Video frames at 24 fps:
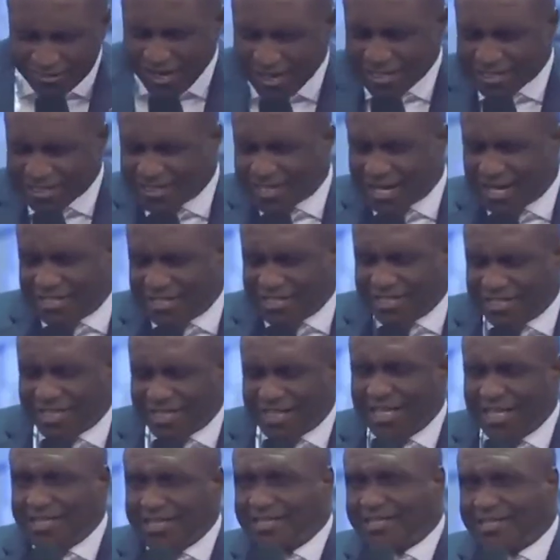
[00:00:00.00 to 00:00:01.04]
created
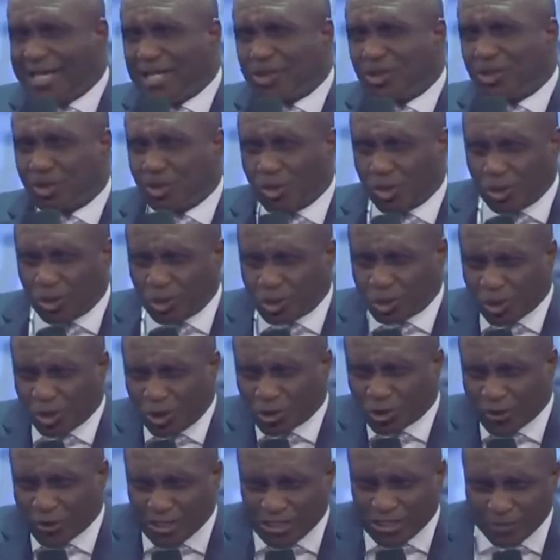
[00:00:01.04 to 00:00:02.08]
is a
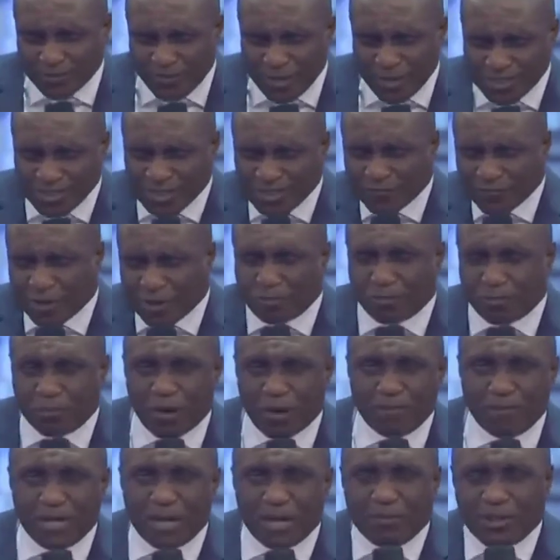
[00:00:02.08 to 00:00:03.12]
solution to a specific
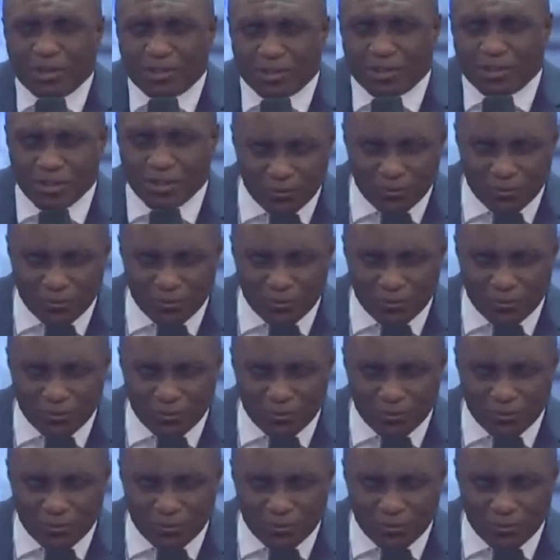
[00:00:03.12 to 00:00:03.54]
problem on the